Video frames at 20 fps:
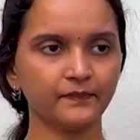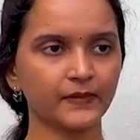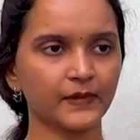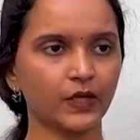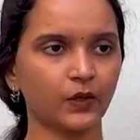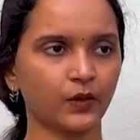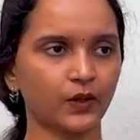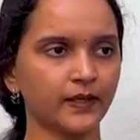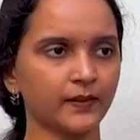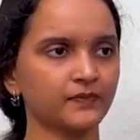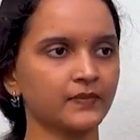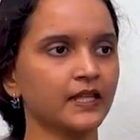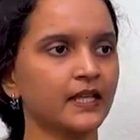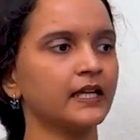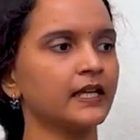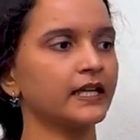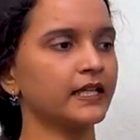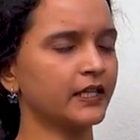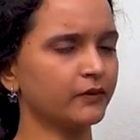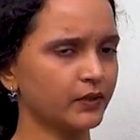Okay,
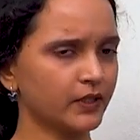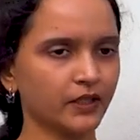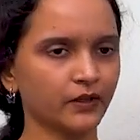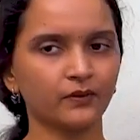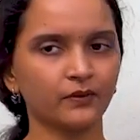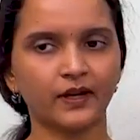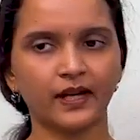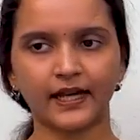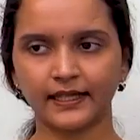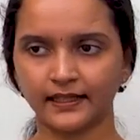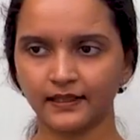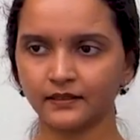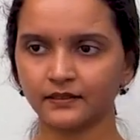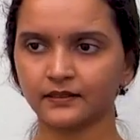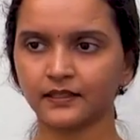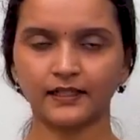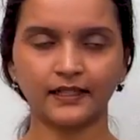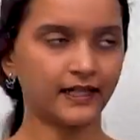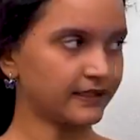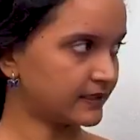give it a while,
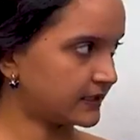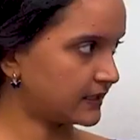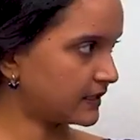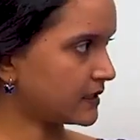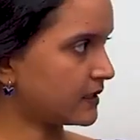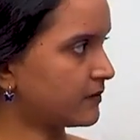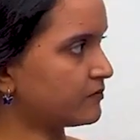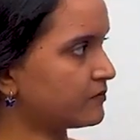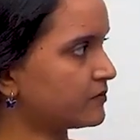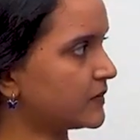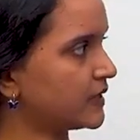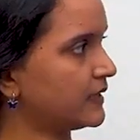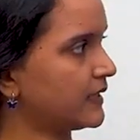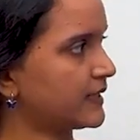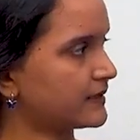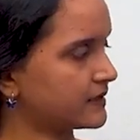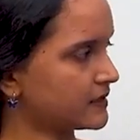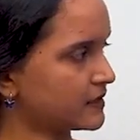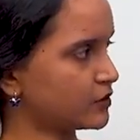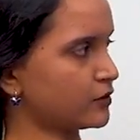let
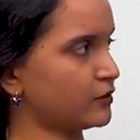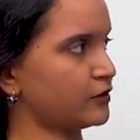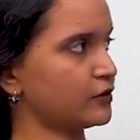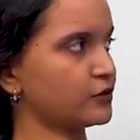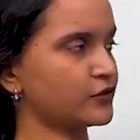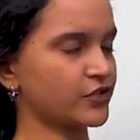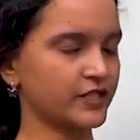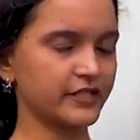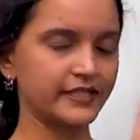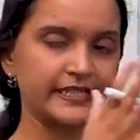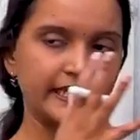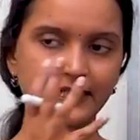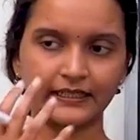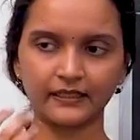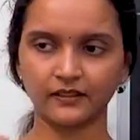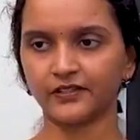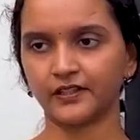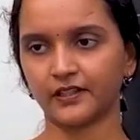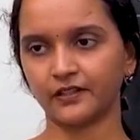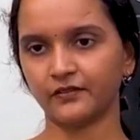the solution settle
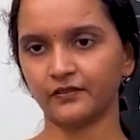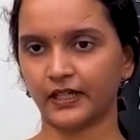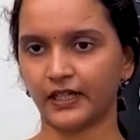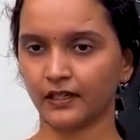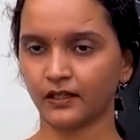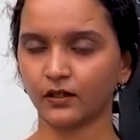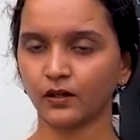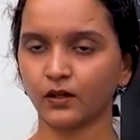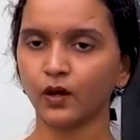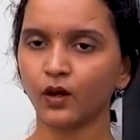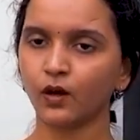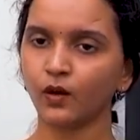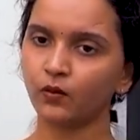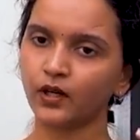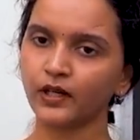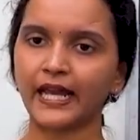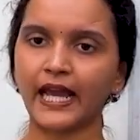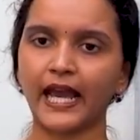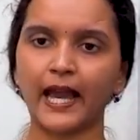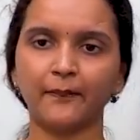for a while.
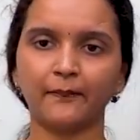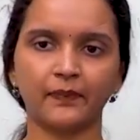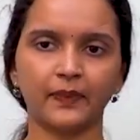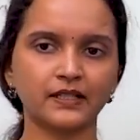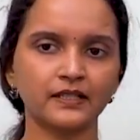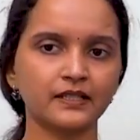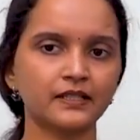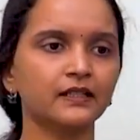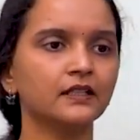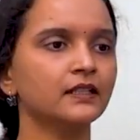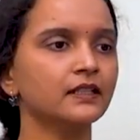What happens?